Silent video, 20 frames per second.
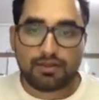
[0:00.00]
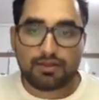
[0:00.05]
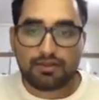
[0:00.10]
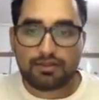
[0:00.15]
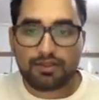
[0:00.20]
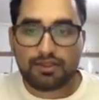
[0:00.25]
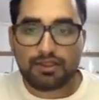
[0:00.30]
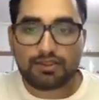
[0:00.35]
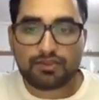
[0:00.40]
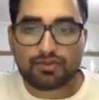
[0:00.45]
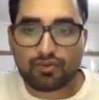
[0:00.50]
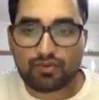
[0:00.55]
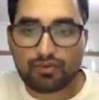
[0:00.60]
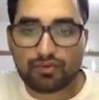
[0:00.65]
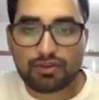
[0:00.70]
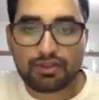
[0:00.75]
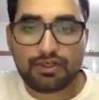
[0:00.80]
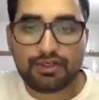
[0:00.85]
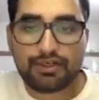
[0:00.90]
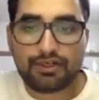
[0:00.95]
These
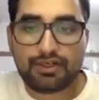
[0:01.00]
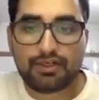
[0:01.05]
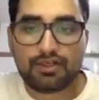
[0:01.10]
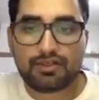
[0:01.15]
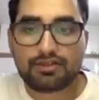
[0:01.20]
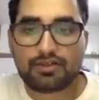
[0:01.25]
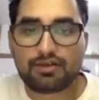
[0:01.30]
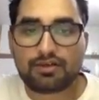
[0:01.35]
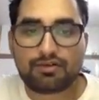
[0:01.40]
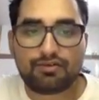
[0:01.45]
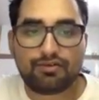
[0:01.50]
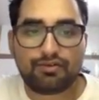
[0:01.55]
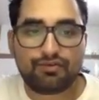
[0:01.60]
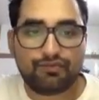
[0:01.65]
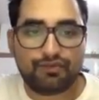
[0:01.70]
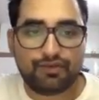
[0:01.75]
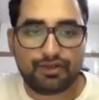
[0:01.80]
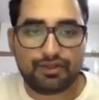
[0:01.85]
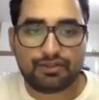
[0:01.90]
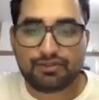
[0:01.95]
all the details are
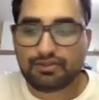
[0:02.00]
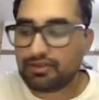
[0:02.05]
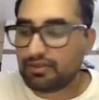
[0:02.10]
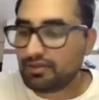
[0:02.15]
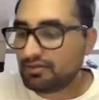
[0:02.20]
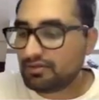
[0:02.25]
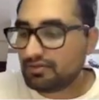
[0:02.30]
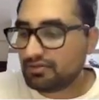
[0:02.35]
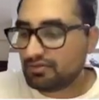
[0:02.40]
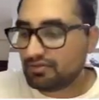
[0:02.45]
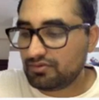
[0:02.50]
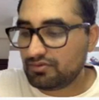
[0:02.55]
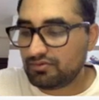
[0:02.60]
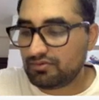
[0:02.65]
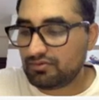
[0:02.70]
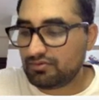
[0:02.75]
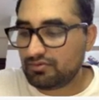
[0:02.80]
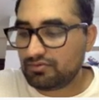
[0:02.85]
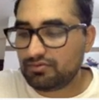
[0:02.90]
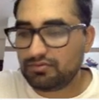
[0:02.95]
confidential so
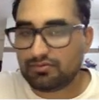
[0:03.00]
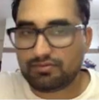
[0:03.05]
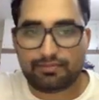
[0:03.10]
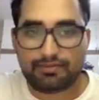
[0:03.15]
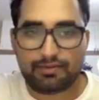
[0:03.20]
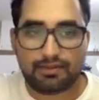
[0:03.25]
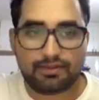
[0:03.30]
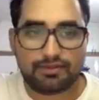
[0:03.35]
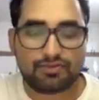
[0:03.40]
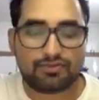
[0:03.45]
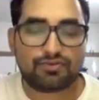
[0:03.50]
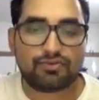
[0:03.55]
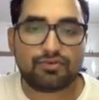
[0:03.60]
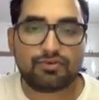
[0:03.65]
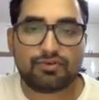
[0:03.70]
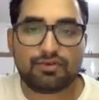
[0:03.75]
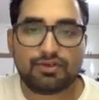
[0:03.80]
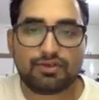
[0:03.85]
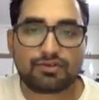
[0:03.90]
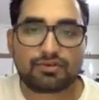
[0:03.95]
please do
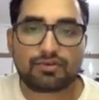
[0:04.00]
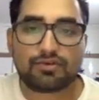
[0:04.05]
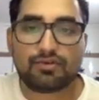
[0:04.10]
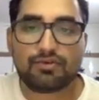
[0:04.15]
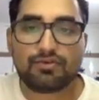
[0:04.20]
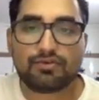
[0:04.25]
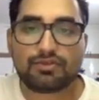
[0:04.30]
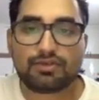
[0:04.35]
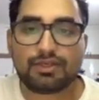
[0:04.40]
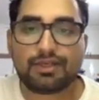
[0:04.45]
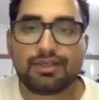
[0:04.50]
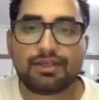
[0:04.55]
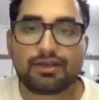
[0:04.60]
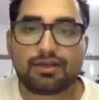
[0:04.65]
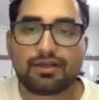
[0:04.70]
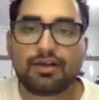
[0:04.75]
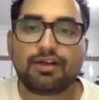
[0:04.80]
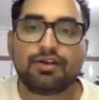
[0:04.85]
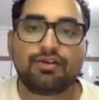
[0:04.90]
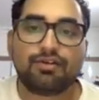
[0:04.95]
not disclose any
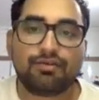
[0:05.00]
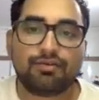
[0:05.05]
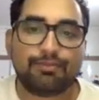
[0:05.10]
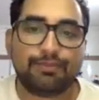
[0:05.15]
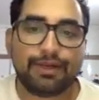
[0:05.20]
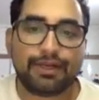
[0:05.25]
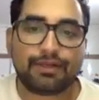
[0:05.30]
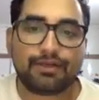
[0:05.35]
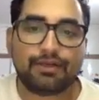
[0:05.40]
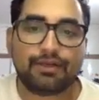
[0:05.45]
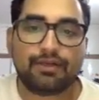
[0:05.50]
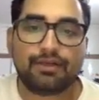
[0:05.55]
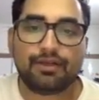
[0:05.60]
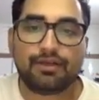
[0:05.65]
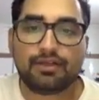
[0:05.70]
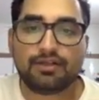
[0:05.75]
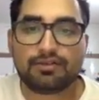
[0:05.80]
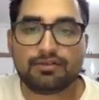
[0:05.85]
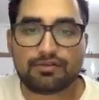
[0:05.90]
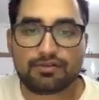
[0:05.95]
kind of bank
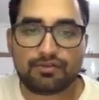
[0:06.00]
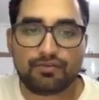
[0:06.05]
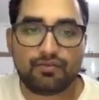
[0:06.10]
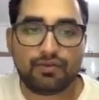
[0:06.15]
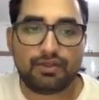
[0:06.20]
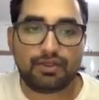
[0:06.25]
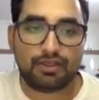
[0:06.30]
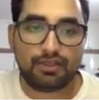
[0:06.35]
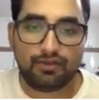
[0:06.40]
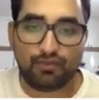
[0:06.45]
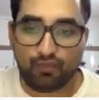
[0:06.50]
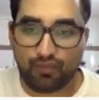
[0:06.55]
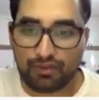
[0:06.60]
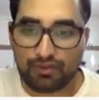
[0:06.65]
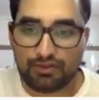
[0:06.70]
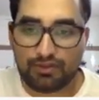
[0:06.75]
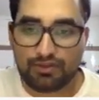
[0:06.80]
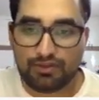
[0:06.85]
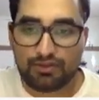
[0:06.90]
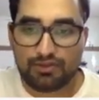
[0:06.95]
details with
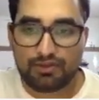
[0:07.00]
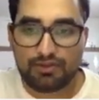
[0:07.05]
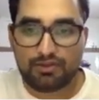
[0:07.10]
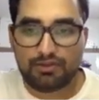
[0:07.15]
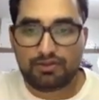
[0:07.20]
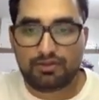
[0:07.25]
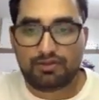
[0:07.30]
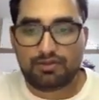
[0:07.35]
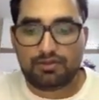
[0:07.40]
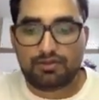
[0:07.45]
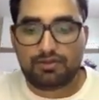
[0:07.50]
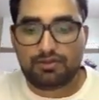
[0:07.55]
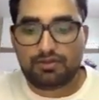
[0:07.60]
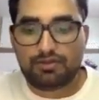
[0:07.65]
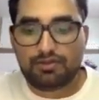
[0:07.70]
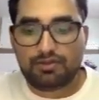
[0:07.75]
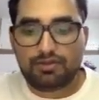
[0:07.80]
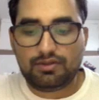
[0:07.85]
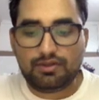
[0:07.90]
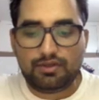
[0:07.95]
anyone.
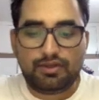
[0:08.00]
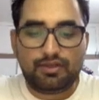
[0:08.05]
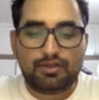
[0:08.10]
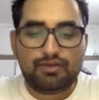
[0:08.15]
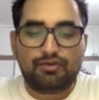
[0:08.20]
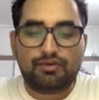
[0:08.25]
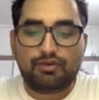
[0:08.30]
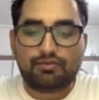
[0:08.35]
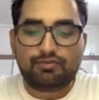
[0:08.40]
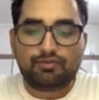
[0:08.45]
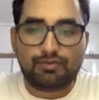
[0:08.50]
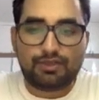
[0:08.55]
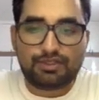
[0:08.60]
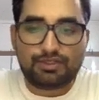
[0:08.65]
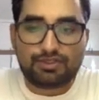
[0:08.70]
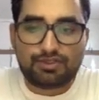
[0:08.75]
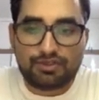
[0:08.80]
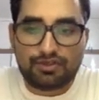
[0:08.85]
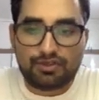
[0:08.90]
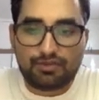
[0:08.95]
Here you have to
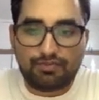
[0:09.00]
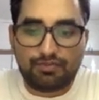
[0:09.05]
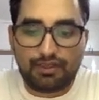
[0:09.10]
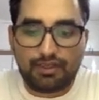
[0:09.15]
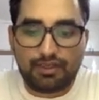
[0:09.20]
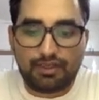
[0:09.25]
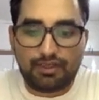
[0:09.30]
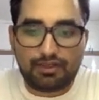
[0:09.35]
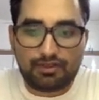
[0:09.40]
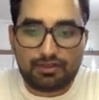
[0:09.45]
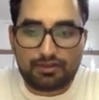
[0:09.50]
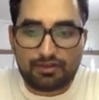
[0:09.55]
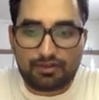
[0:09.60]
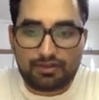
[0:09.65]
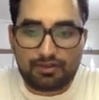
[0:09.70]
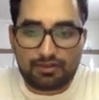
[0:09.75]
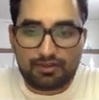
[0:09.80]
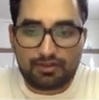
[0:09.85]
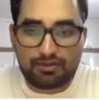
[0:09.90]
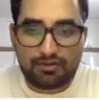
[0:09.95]
mention the billing
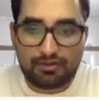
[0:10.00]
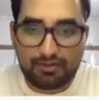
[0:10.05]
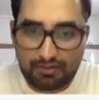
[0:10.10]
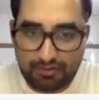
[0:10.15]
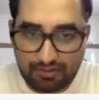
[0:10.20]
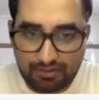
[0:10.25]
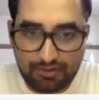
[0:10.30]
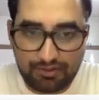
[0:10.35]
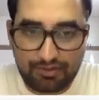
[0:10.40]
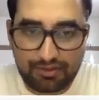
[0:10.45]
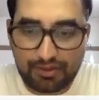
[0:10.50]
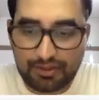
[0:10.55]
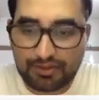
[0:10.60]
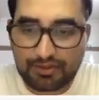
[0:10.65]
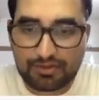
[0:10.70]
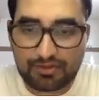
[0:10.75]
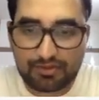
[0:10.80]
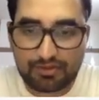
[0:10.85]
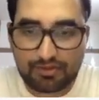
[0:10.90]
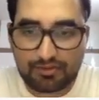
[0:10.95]
uh,
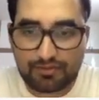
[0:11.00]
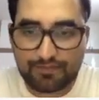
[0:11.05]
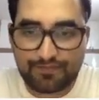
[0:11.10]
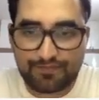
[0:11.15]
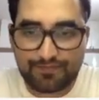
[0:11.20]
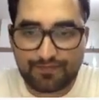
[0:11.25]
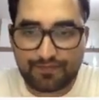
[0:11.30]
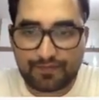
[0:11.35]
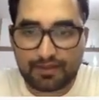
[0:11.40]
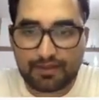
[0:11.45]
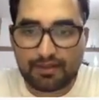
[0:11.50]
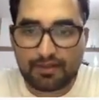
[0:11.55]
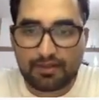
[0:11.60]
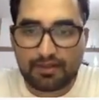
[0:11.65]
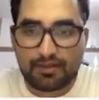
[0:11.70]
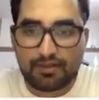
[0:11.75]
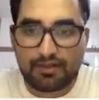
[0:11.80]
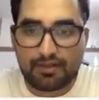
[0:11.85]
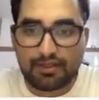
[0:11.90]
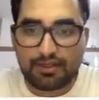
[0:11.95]
address
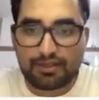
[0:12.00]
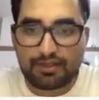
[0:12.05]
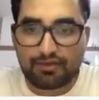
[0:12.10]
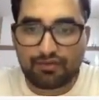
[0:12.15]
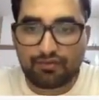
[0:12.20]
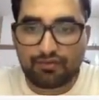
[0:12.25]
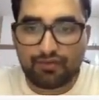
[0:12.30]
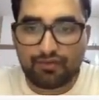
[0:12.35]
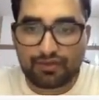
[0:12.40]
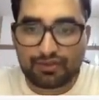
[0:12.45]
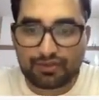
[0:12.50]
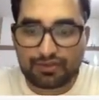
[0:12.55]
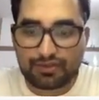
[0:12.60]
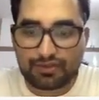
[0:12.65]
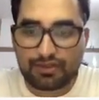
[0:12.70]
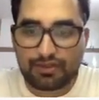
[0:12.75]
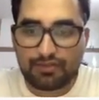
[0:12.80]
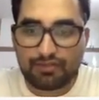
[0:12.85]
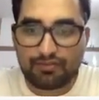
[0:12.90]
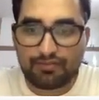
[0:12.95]
like your first
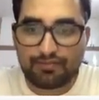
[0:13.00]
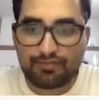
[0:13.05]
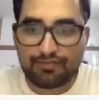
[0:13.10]
name,